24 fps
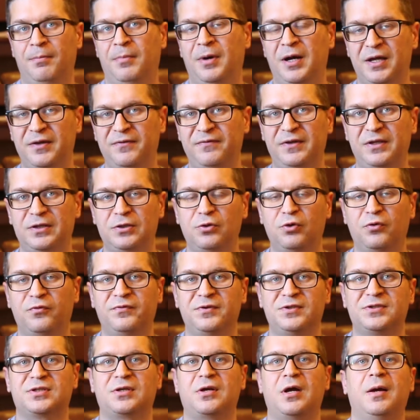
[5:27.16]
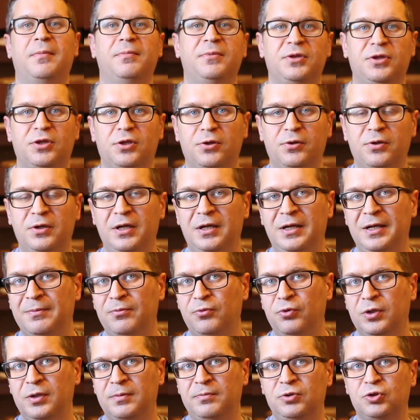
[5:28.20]
my video with commentary and I'm
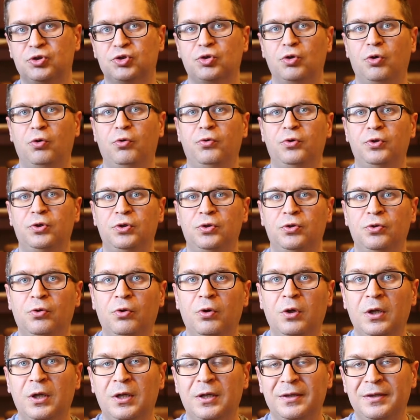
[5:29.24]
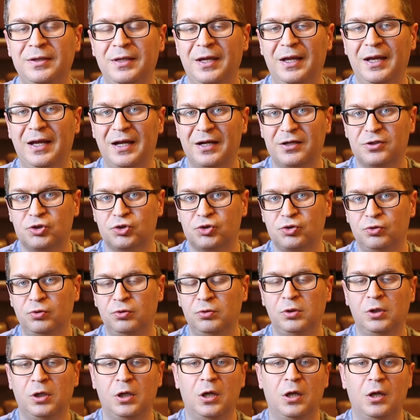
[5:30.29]
gonna be showing you the
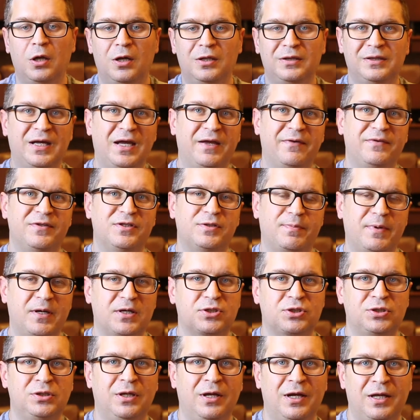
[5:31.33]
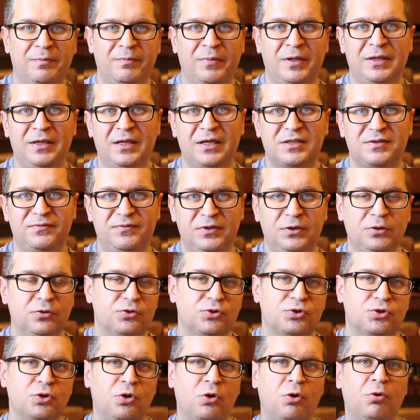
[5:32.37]
actual uh, live inspection on my next video.
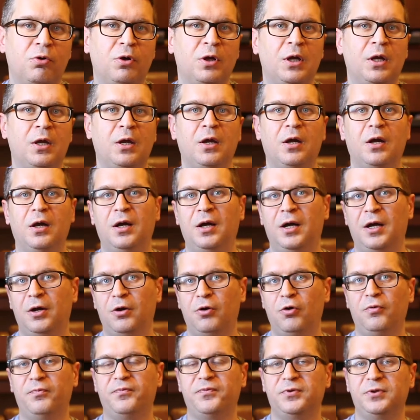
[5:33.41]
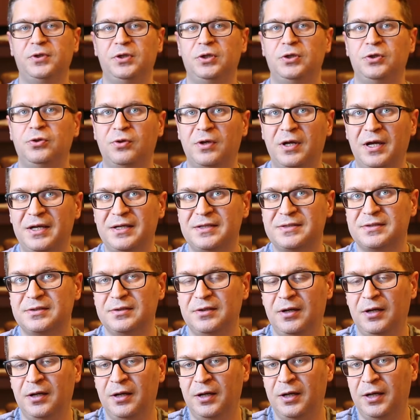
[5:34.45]
So uh, hopefully you guys
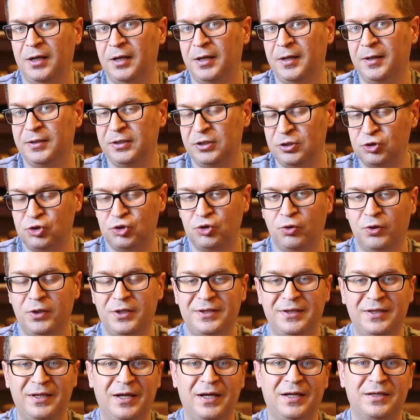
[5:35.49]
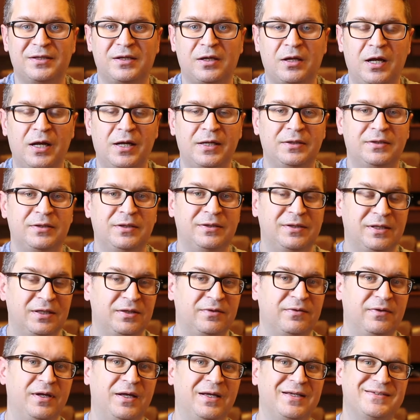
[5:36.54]
uh, enjoy that content
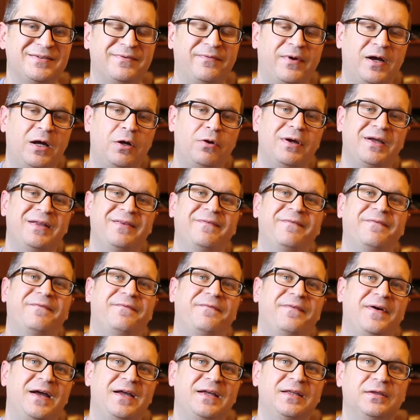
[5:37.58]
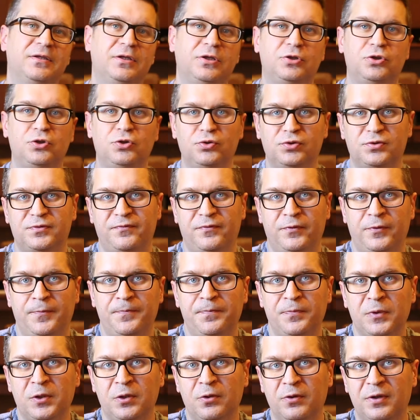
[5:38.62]
and as well and find it useful.
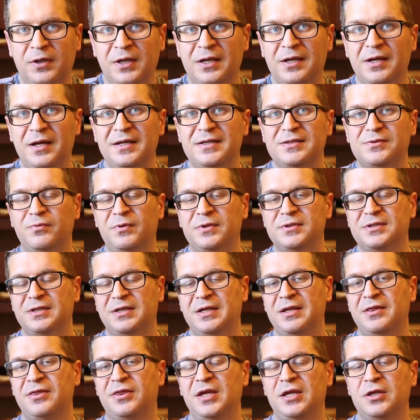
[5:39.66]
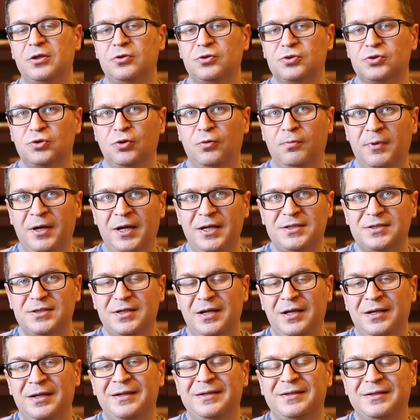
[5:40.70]
Okay guys, once again, thank you so much
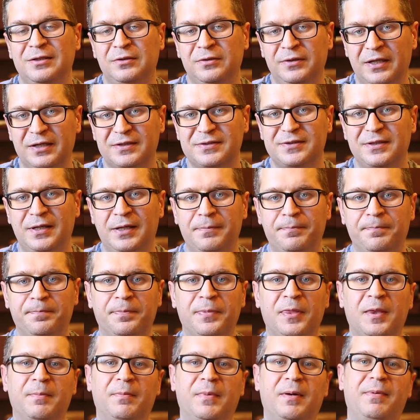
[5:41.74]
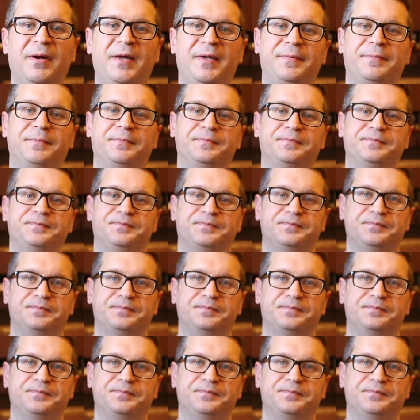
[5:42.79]
and until next time. Bye-bye.